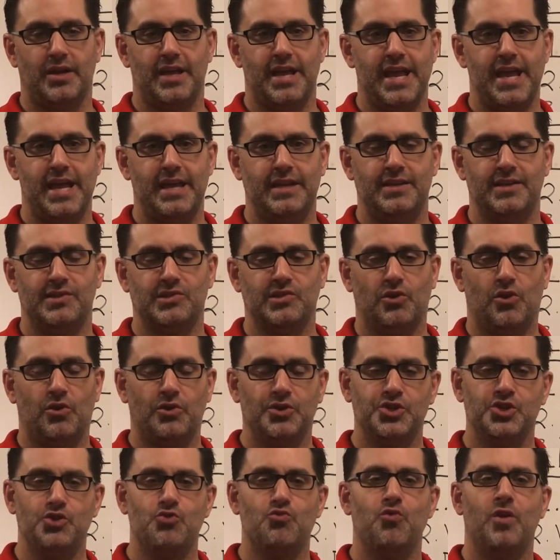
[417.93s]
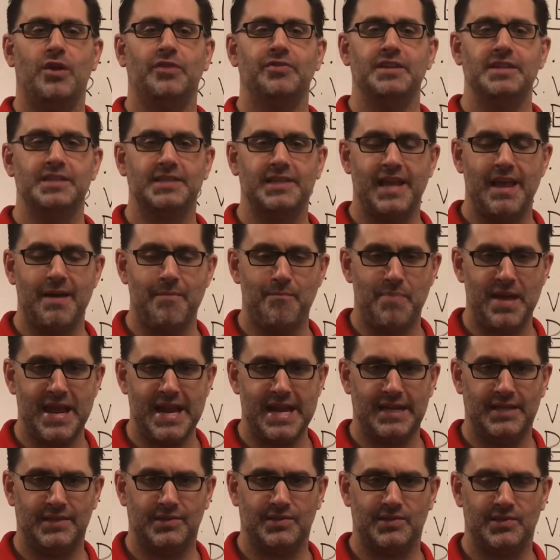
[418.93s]
And as long as you run these
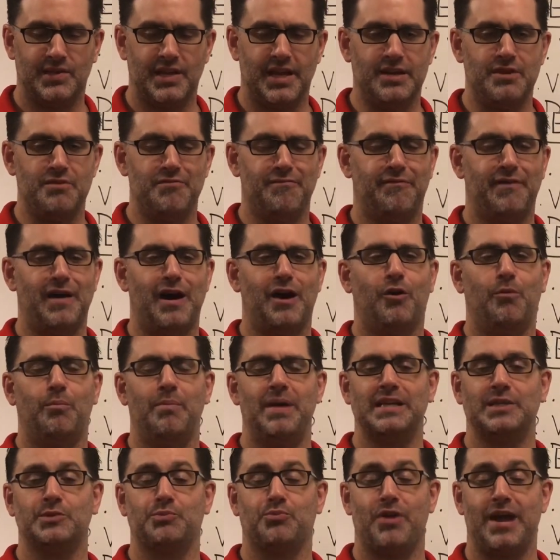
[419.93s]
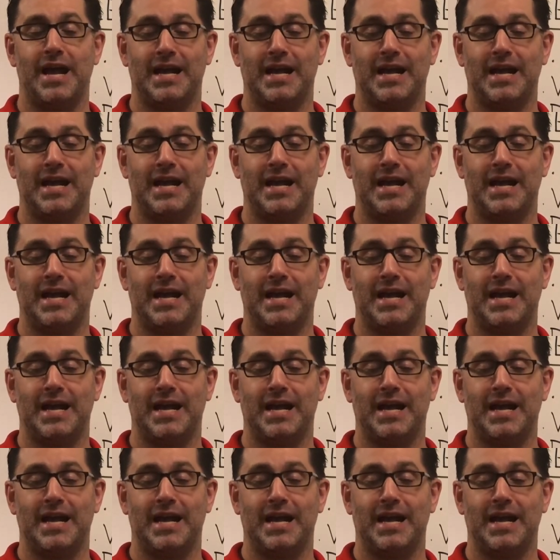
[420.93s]
campaigns and you follow best